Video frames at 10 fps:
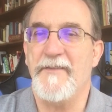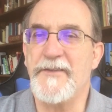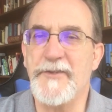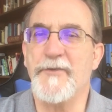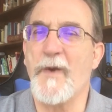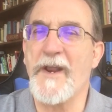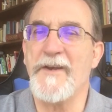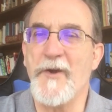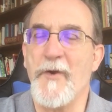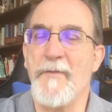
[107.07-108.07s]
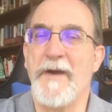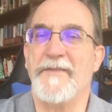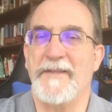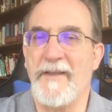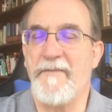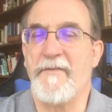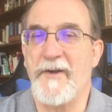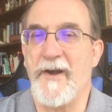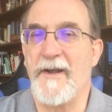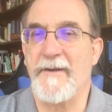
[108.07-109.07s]
This is what I know about the love of
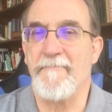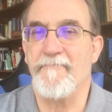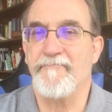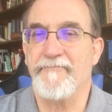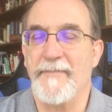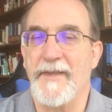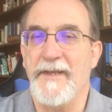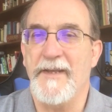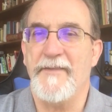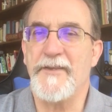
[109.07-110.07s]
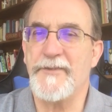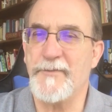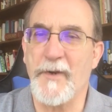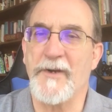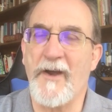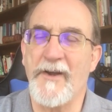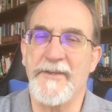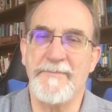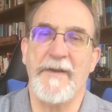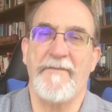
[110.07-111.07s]
God. This is where God
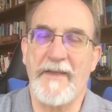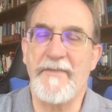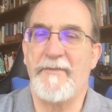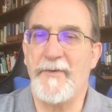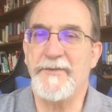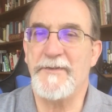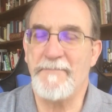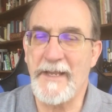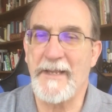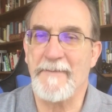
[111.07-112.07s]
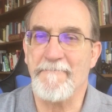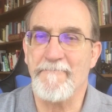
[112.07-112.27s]
has been faithful to me."